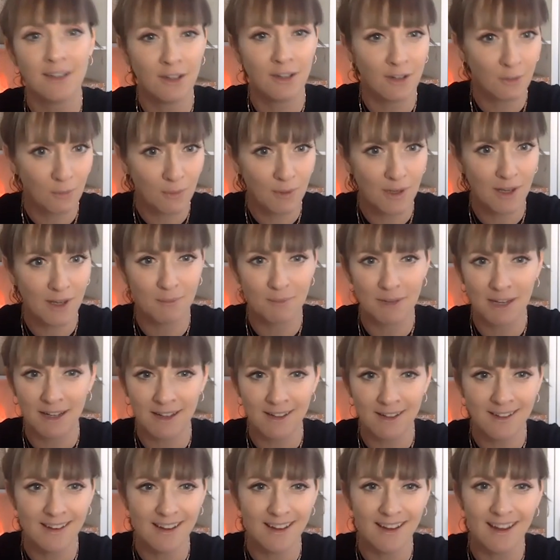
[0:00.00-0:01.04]
You know what I
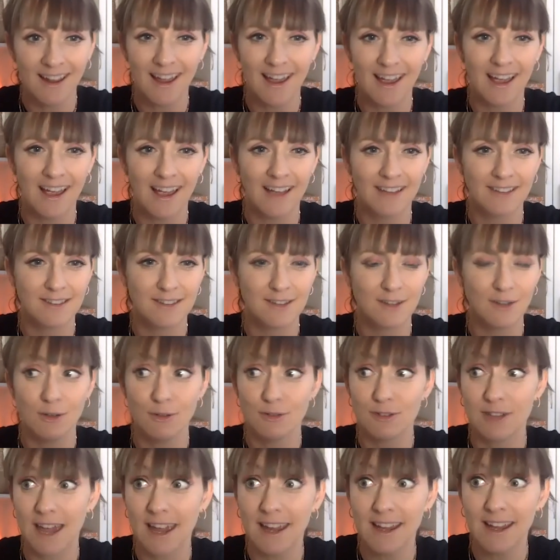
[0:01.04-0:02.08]
mean? And so you
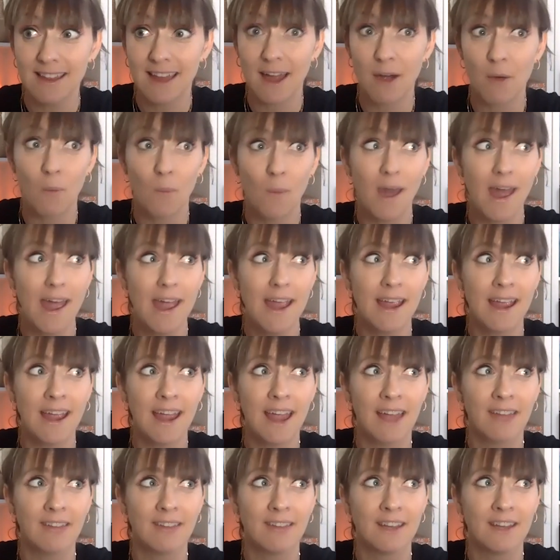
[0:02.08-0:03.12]
take that away
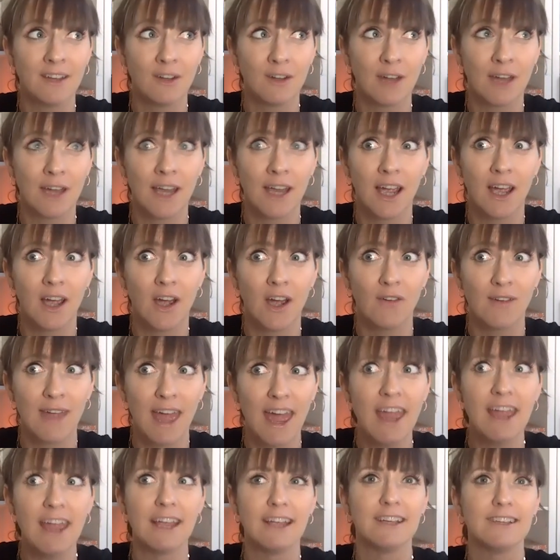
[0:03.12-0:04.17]
and then you're like,
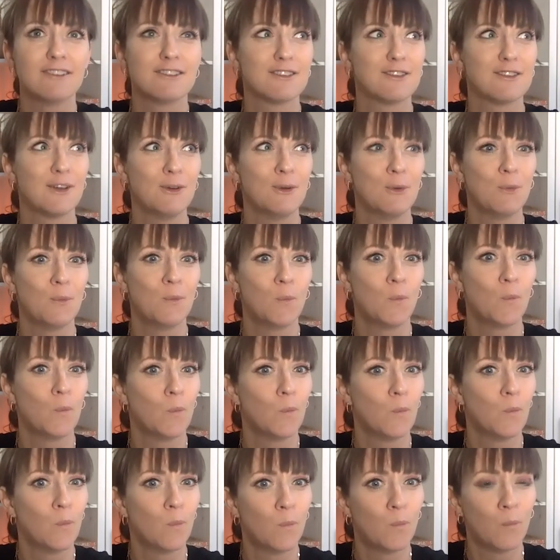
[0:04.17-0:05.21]
okay, so
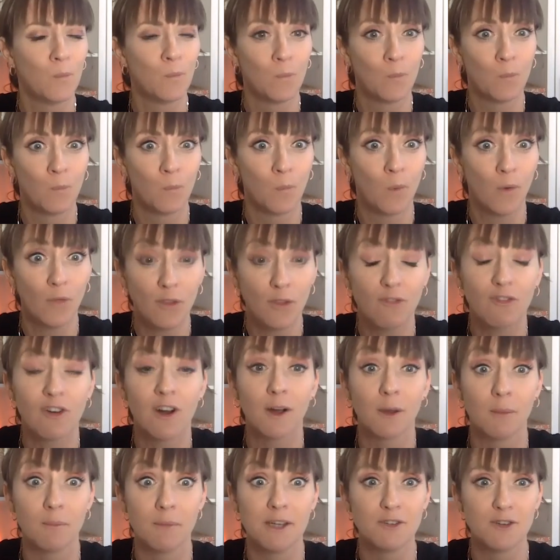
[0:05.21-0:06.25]
what the
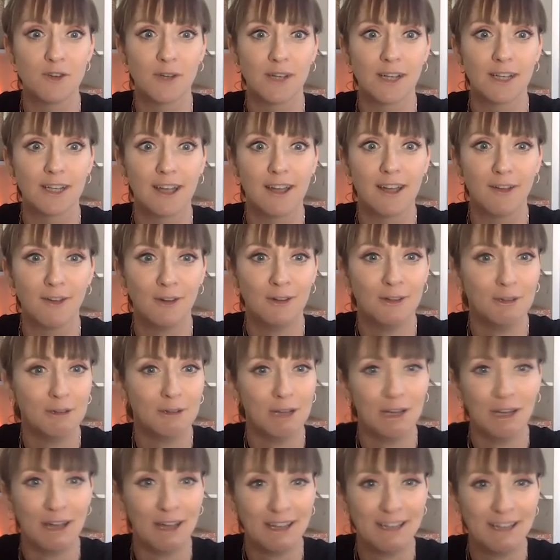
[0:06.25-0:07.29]
fuck am I doing now?
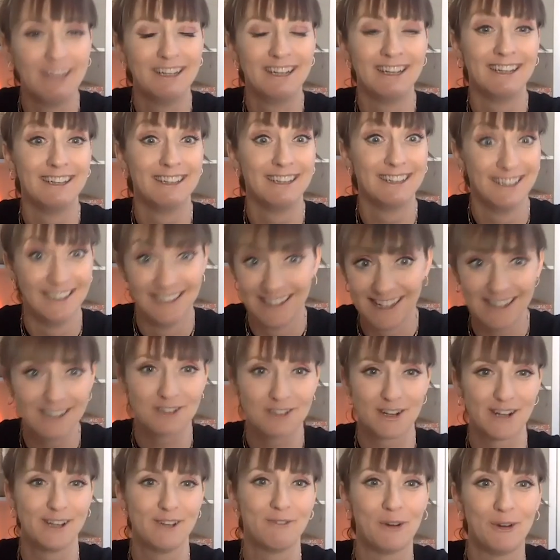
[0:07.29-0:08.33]
Like,
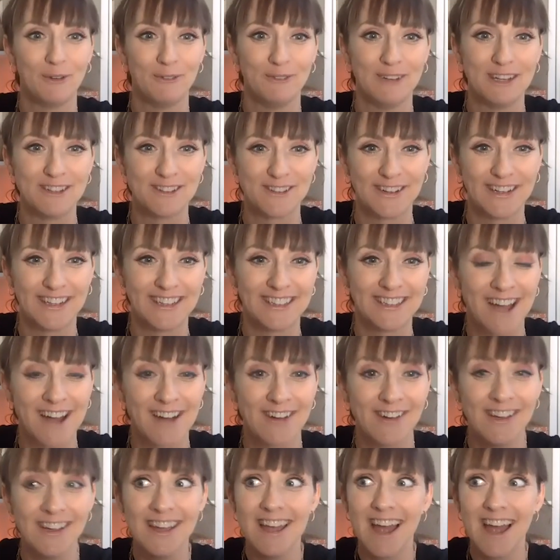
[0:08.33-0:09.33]
literally, what are we doing now?